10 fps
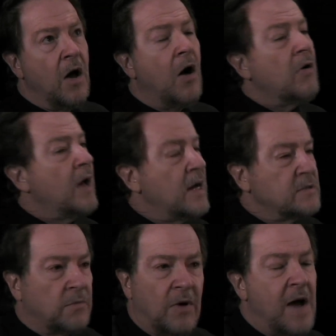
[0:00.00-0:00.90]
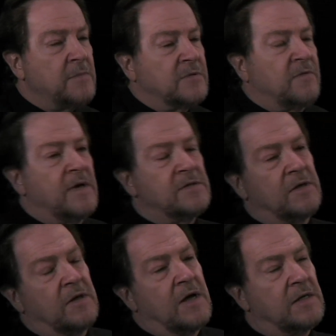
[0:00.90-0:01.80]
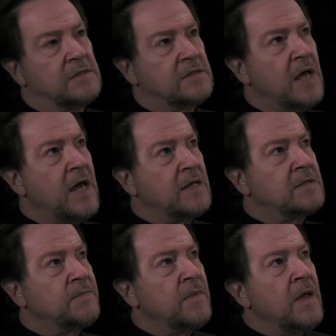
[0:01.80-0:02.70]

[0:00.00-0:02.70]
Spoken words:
All kinds of problems facing the United States.